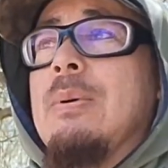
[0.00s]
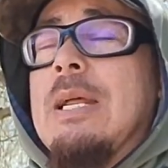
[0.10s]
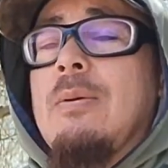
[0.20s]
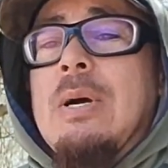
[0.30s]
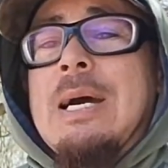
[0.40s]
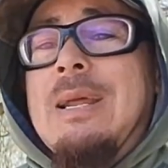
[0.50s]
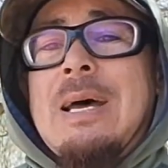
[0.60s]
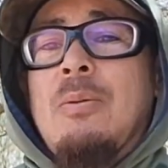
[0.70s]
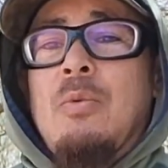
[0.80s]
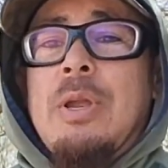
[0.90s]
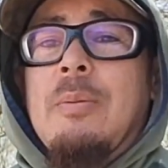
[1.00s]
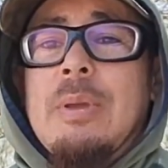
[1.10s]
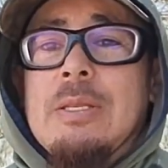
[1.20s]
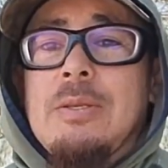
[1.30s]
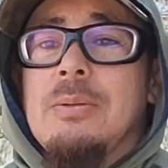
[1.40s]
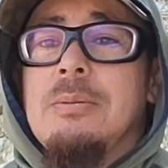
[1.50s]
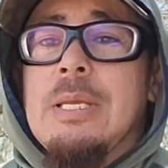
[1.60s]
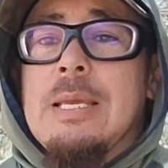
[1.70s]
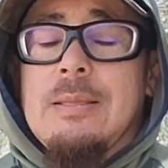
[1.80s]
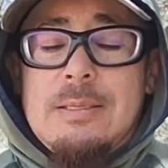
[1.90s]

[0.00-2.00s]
But I don't recommend you take